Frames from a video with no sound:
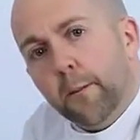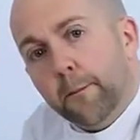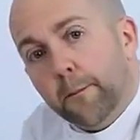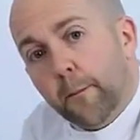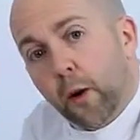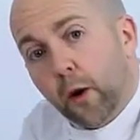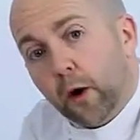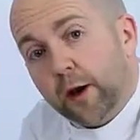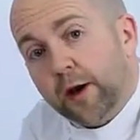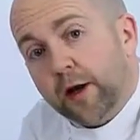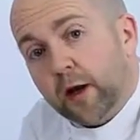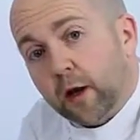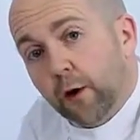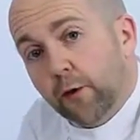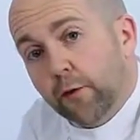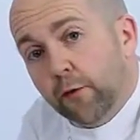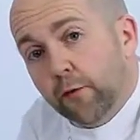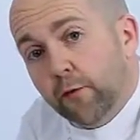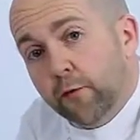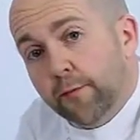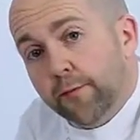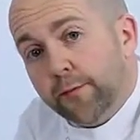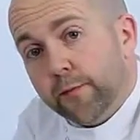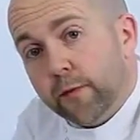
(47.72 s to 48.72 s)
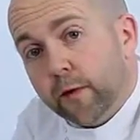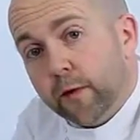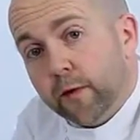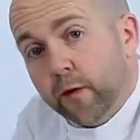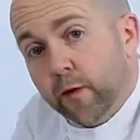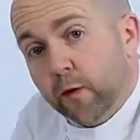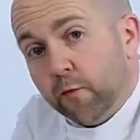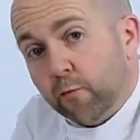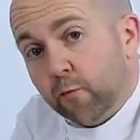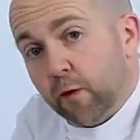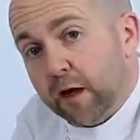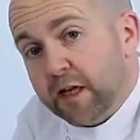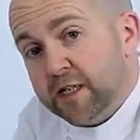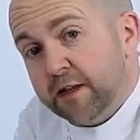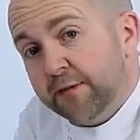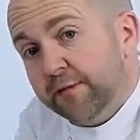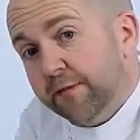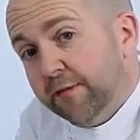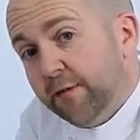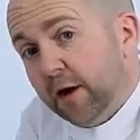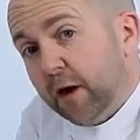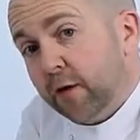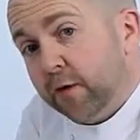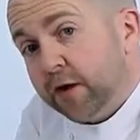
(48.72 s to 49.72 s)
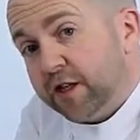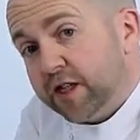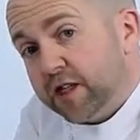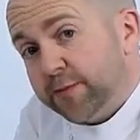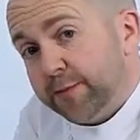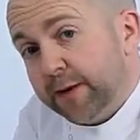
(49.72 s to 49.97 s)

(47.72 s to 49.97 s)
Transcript: Polyclonal, raised in various